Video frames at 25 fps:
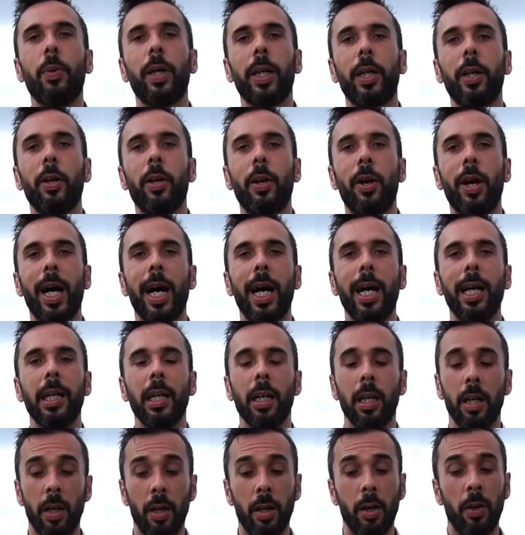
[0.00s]
gonna add
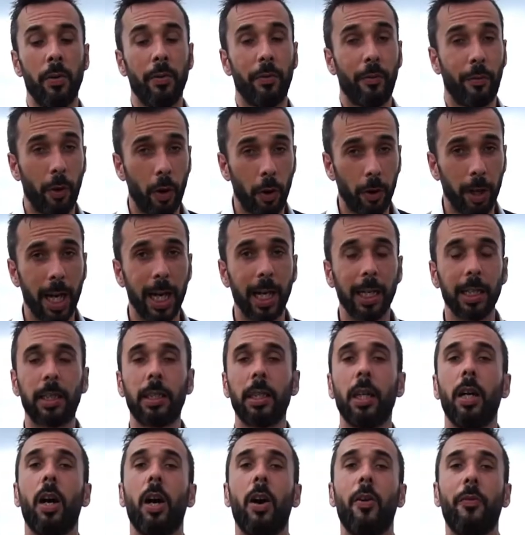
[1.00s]
4 dash
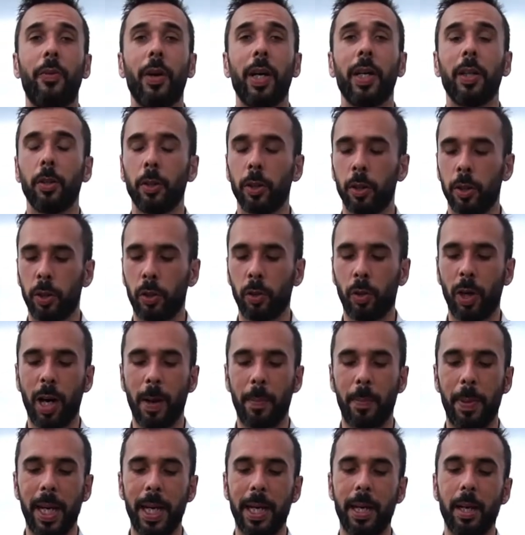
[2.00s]
of Angostura
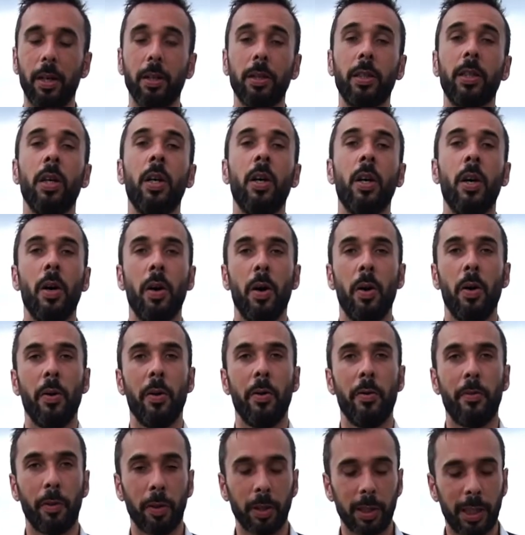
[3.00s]
bitters.
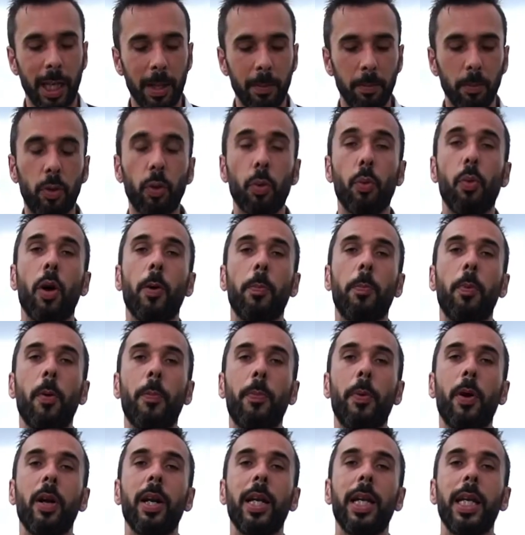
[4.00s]
For them to work
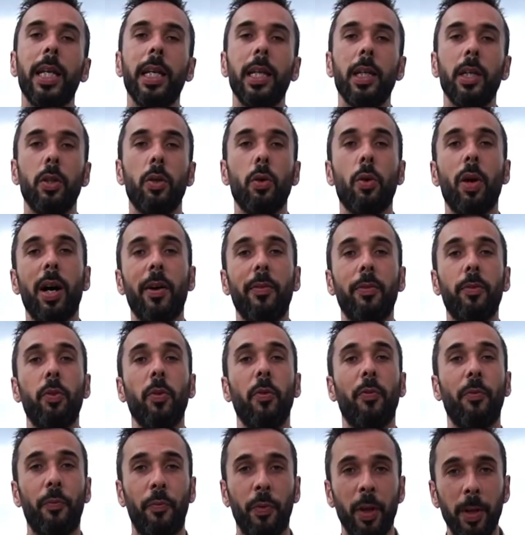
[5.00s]
properly, you have to
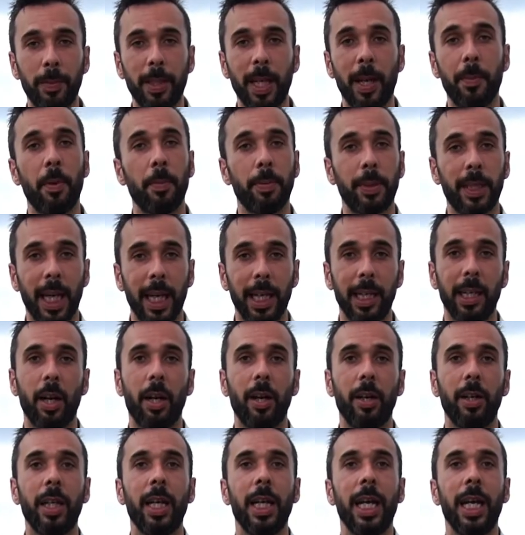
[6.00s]
flip them upside down